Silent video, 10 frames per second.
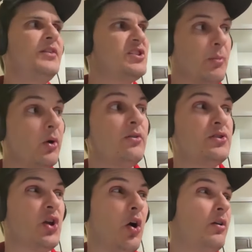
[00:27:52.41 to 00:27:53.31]
The
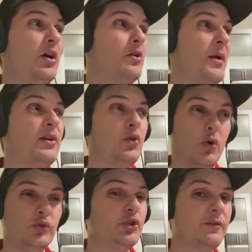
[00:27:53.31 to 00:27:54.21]
Spurs aren't a great
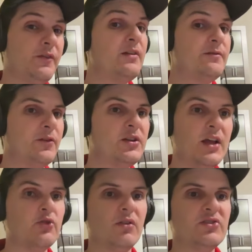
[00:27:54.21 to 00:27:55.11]
culture fit for
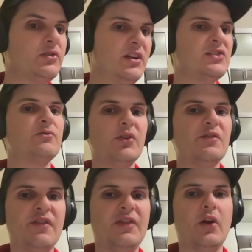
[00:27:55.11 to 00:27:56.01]
D'Angelo Russell. He doesn't really
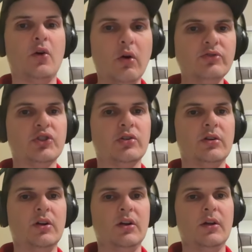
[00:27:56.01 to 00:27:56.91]
fit their culture.